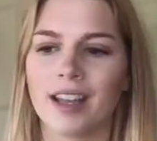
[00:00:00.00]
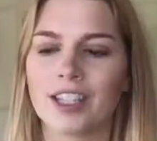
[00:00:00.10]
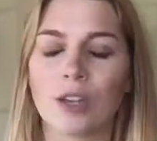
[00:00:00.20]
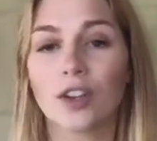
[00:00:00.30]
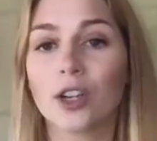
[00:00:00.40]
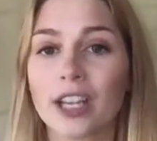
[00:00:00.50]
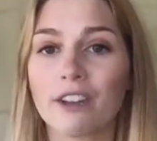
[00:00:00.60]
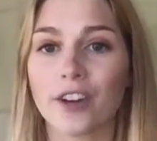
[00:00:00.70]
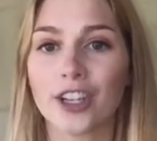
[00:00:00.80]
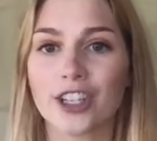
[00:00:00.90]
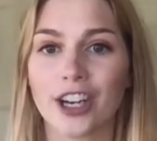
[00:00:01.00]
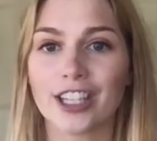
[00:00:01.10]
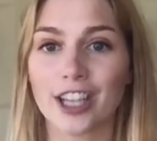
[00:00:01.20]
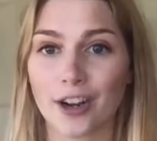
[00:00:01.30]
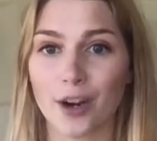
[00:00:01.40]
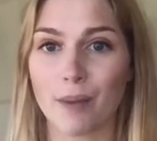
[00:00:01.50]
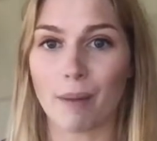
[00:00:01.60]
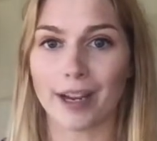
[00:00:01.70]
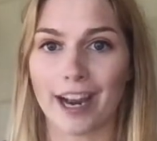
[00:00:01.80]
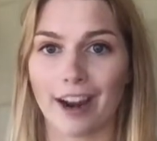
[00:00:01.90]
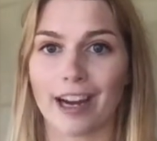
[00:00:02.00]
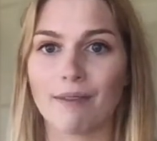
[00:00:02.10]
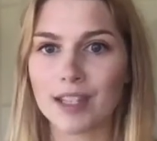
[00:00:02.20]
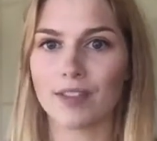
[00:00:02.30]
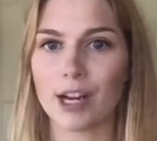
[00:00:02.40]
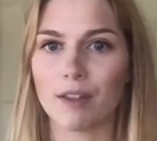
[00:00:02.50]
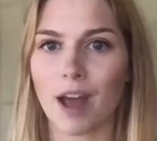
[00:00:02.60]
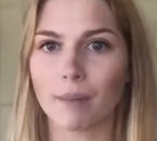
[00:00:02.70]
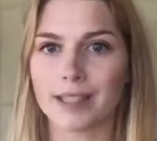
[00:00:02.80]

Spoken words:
So if you're looking for insurance under Obamacare, give this video a thumbs